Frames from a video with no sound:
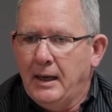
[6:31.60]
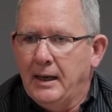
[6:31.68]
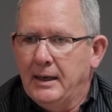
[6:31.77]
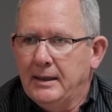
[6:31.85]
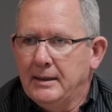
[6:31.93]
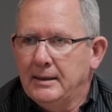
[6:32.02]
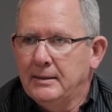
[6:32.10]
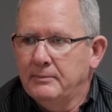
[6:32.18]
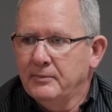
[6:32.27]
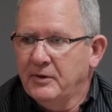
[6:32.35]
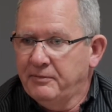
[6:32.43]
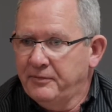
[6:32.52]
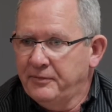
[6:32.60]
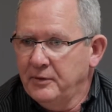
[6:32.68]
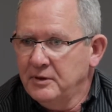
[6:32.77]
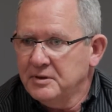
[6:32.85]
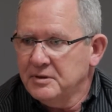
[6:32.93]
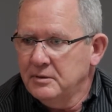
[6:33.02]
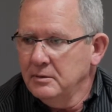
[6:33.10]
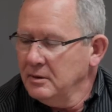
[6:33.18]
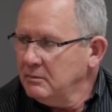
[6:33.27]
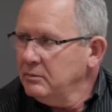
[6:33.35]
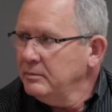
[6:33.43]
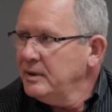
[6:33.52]
The first
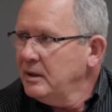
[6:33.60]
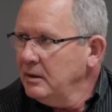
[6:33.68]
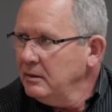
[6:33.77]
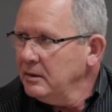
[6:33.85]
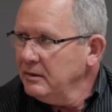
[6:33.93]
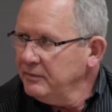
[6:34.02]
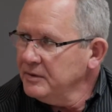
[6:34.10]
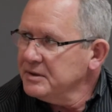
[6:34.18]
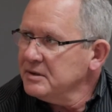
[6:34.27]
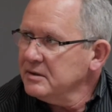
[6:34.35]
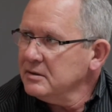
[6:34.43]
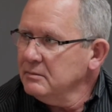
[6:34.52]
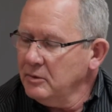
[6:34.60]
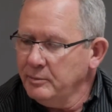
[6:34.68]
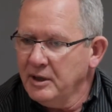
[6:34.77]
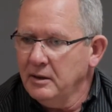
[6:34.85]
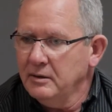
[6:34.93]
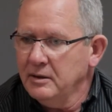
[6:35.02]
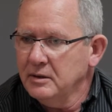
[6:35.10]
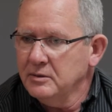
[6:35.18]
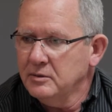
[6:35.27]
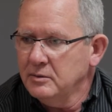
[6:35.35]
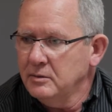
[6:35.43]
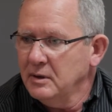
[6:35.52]
system will be going
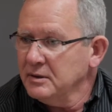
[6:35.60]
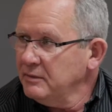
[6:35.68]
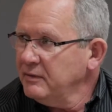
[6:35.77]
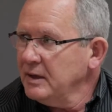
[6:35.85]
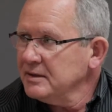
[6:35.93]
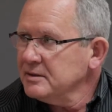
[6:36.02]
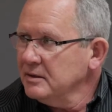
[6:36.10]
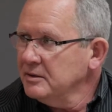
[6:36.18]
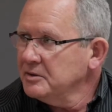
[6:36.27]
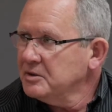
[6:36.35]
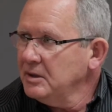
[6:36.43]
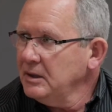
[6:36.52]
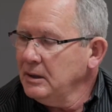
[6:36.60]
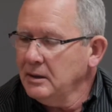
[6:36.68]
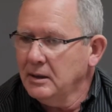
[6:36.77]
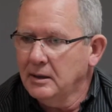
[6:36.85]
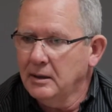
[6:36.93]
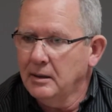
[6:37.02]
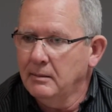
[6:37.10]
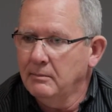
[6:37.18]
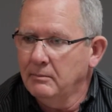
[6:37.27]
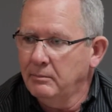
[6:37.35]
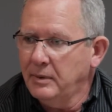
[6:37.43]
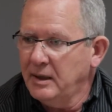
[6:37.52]
into Antofagasta in Chile
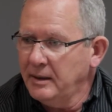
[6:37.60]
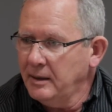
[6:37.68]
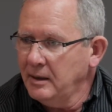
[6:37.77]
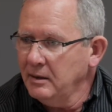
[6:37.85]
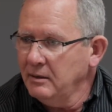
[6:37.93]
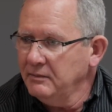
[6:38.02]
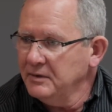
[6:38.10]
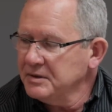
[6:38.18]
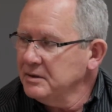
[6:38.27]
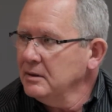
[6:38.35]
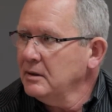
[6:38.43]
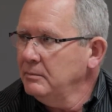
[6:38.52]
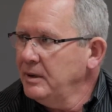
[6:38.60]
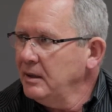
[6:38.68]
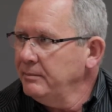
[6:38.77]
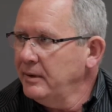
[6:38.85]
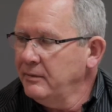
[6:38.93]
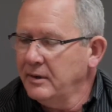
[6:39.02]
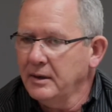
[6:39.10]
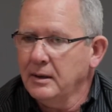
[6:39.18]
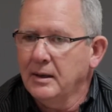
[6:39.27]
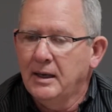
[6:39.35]
by the end of this year. It'll be up and running.